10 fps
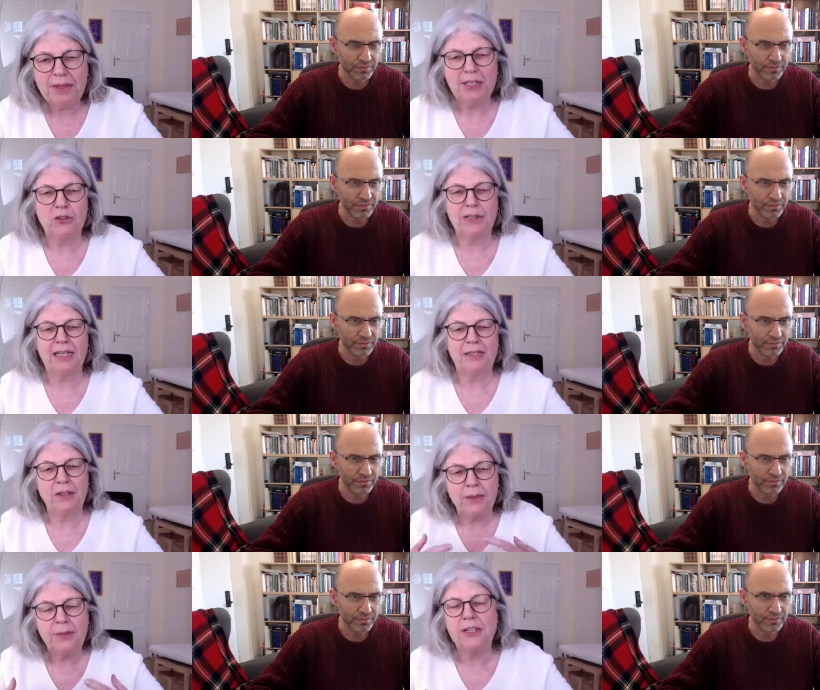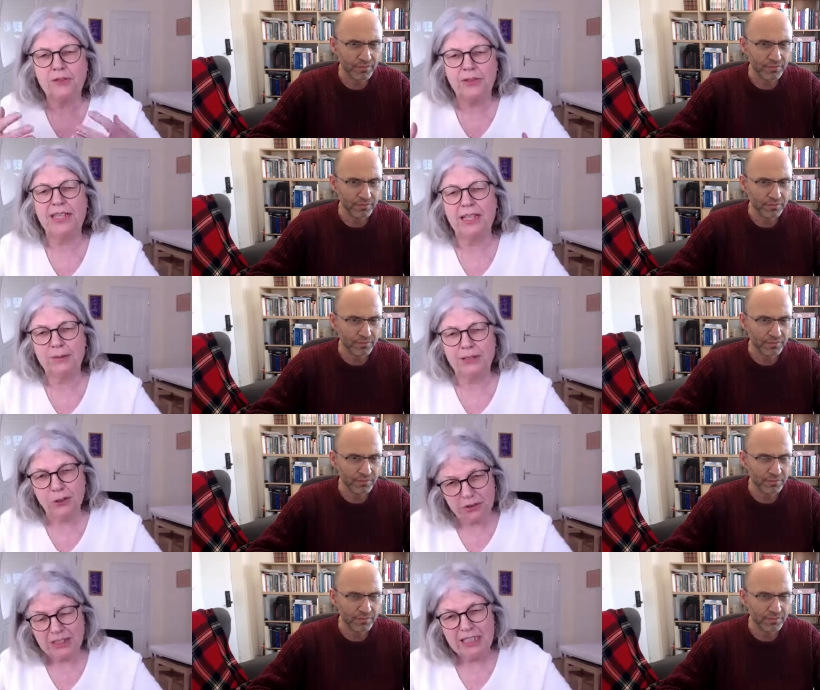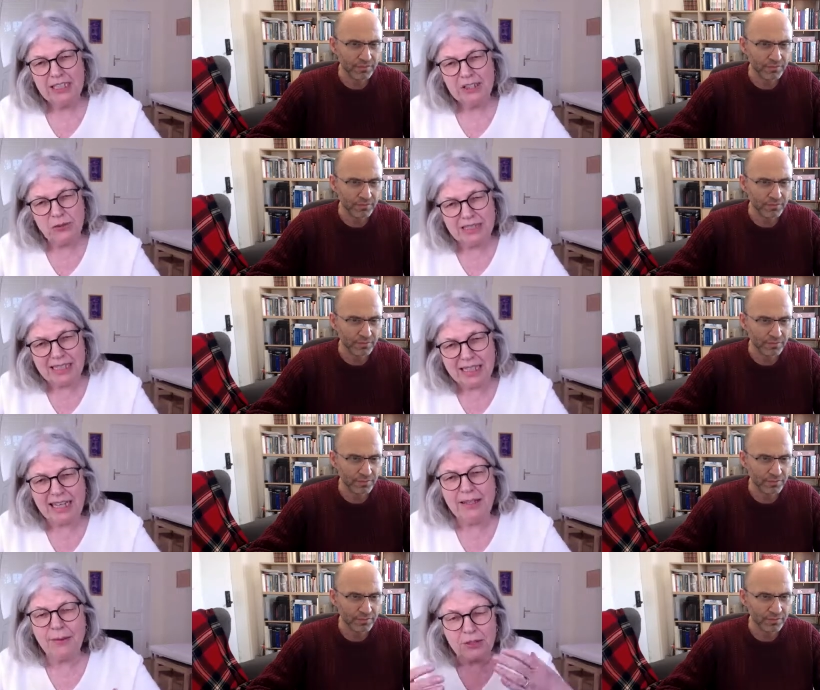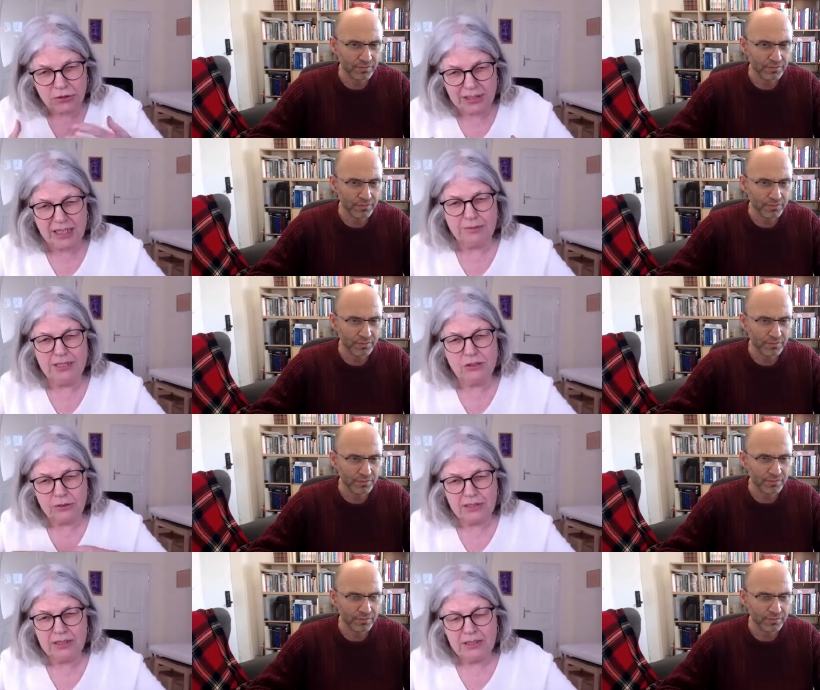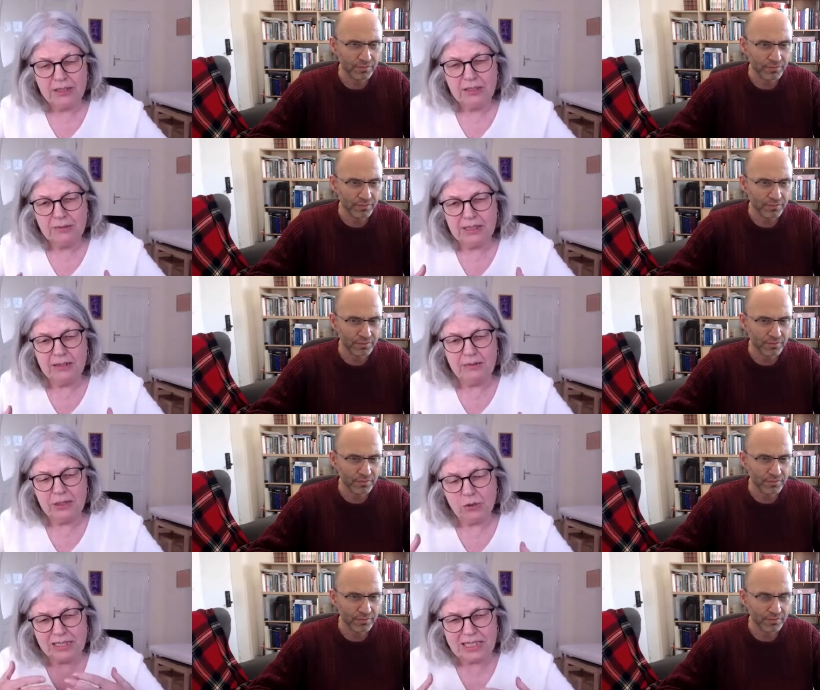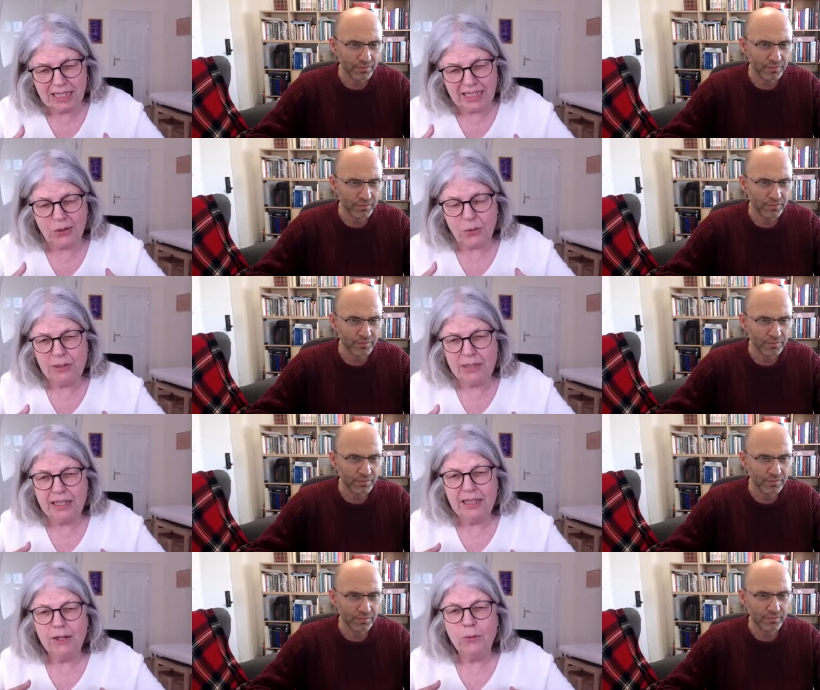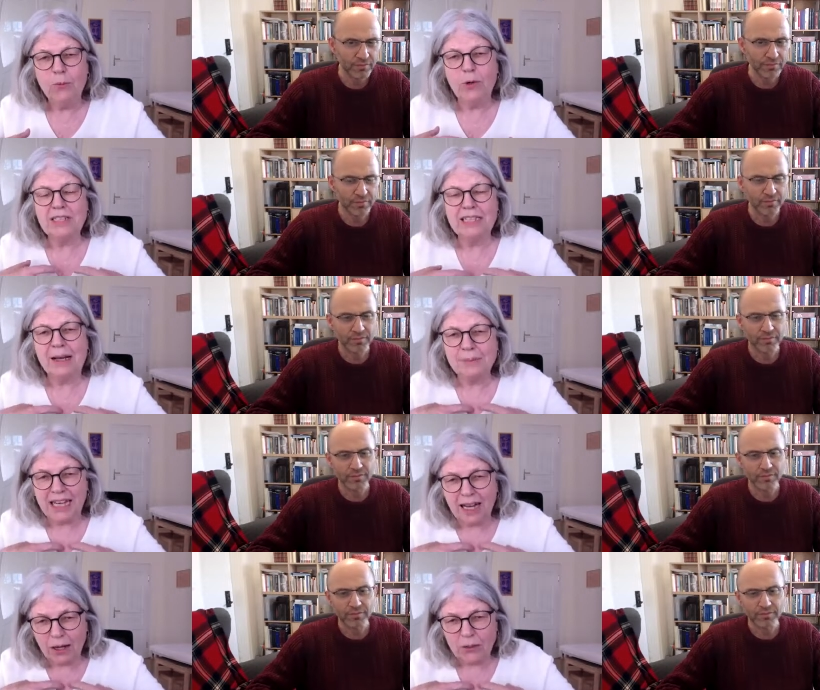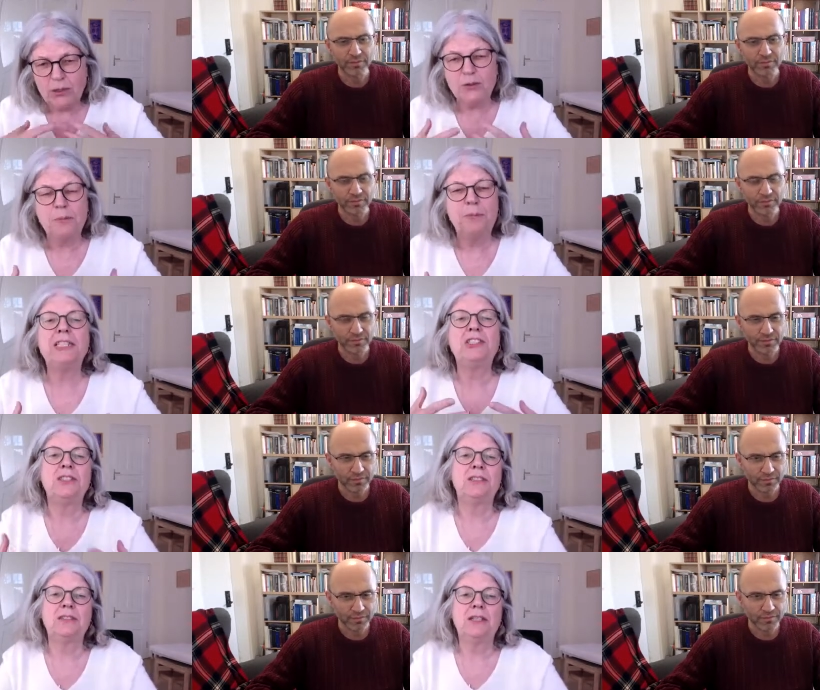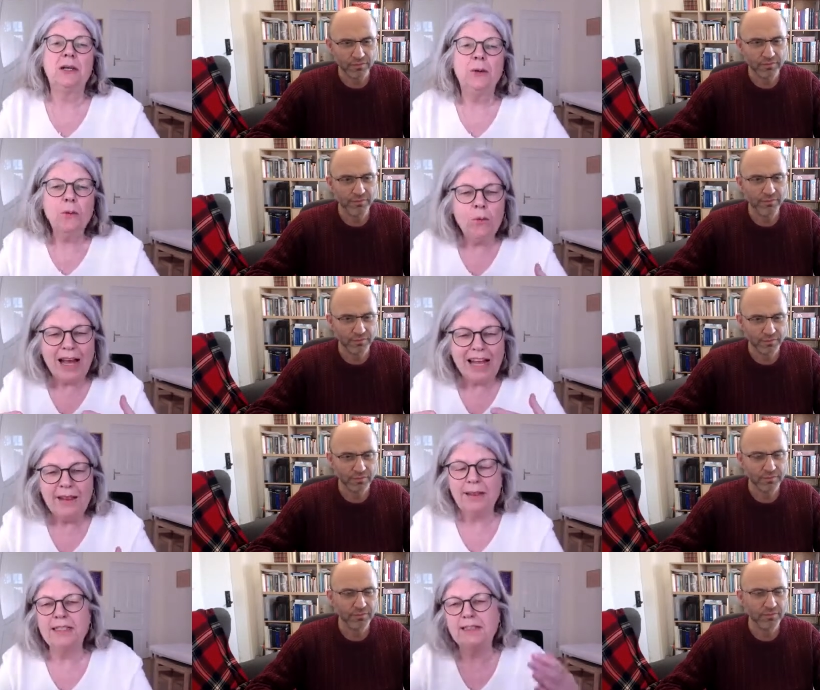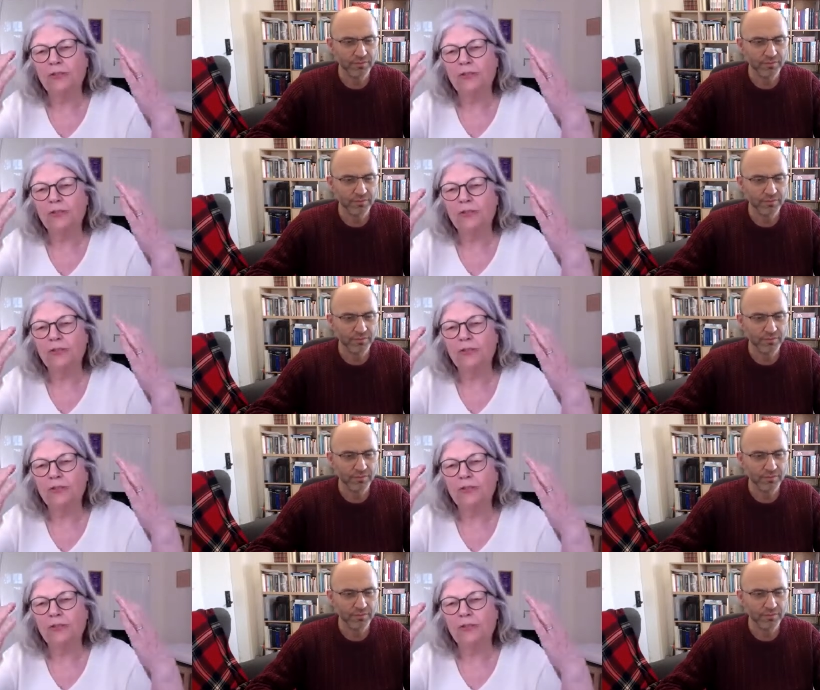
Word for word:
Speaker 1: the trigger not the trigger we don't translate the trigger we we we translate only what comes out of patients when this